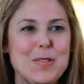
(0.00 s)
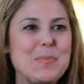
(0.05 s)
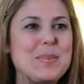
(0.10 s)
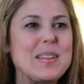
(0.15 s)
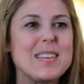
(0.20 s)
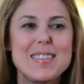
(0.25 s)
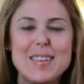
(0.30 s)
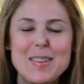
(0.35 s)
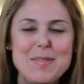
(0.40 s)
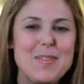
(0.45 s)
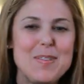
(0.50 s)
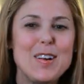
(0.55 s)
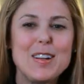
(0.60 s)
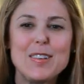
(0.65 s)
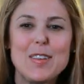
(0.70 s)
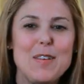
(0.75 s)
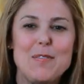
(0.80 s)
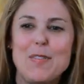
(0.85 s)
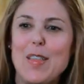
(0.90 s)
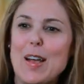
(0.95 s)
from Disney
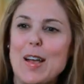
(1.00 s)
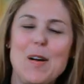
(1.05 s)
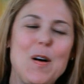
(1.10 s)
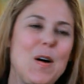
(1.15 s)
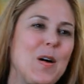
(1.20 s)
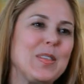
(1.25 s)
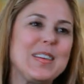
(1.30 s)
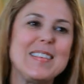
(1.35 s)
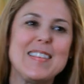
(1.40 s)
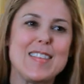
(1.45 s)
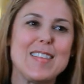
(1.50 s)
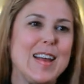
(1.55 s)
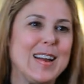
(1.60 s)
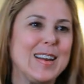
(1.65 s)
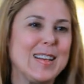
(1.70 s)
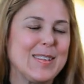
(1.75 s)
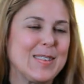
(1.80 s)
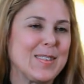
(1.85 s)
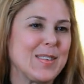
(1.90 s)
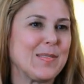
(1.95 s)
World of like all these
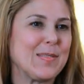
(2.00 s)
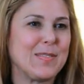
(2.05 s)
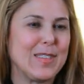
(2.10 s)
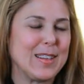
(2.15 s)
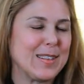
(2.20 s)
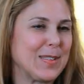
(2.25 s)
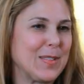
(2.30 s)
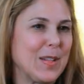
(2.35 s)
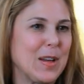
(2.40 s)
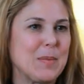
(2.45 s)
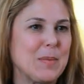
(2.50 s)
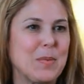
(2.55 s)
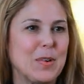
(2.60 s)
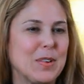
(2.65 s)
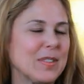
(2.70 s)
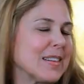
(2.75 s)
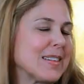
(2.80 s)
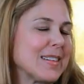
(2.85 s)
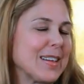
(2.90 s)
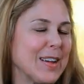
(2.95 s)
sightings of Liz
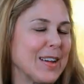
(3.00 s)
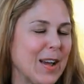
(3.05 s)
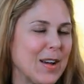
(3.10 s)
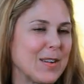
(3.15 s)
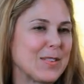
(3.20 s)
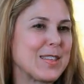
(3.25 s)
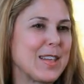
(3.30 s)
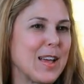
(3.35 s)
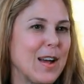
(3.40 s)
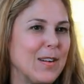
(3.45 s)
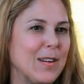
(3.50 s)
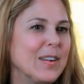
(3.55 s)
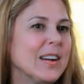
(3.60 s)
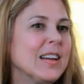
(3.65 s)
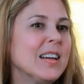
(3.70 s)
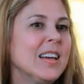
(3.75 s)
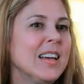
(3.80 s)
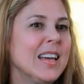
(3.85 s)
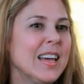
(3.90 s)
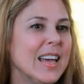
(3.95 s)
Claiborne, Liz & Co. So
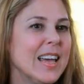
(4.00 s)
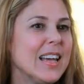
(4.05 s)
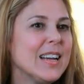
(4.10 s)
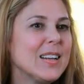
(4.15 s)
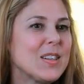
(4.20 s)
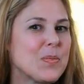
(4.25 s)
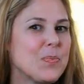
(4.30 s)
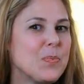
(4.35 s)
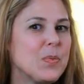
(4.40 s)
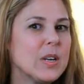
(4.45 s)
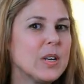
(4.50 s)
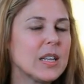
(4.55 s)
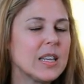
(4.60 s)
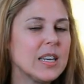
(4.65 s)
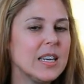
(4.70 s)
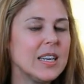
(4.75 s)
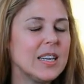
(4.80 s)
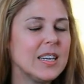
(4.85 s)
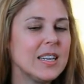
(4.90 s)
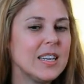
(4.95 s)
it's
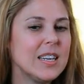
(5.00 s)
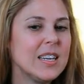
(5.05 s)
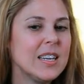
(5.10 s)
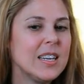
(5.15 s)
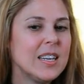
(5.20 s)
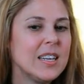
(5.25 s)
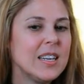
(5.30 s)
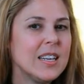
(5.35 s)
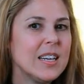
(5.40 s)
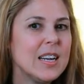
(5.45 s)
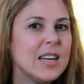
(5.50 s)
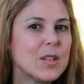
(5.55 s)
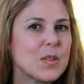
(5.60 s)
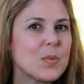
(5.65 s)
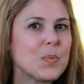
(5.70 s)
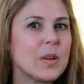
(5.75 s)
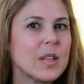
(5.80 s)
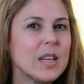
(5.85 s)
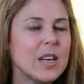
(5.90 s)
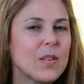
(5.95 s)
really
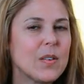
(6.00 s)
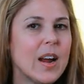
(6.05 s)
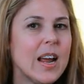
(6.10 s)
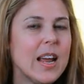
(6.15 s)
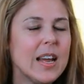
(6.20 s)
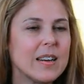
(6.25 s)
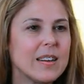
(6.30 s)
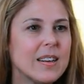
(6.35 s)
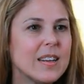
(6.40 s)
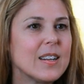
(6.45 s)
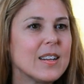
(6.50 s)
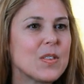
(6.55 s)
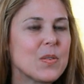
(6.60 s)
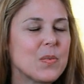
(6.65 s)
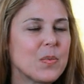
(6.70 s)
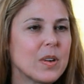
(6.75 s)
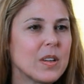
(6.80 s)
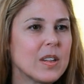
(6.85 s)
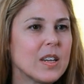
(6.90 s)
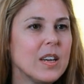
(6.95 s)
great.
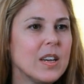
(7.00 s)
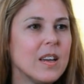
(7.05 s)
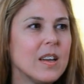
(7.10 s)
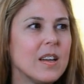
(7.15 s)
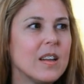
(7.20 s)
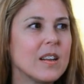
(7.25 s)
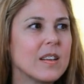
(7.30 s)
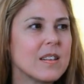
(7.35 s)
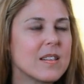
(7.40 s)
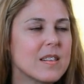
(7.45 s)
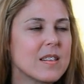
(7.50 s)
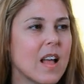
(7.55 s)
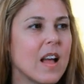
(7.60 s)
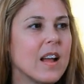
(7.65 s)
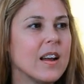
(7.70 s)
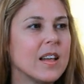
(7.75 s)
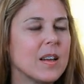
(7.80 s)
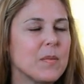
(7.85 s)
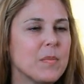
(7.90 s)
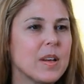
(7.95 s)
It's really an
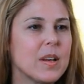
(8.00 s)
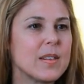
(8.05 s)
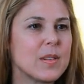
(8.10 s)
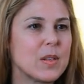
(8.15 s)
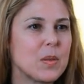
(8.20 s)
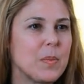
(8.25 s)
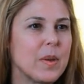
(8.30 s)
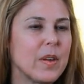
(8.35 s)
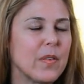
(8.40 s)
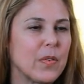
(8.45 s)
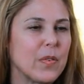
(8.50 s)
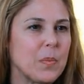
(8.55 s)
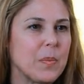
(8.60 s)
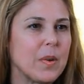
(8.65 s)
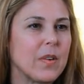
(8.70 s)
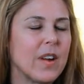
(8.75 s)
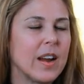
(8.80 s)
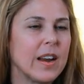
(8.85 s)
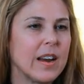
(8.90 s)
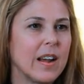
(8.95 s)
exciting place to be for
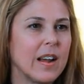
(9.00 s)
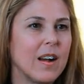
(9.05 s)
me right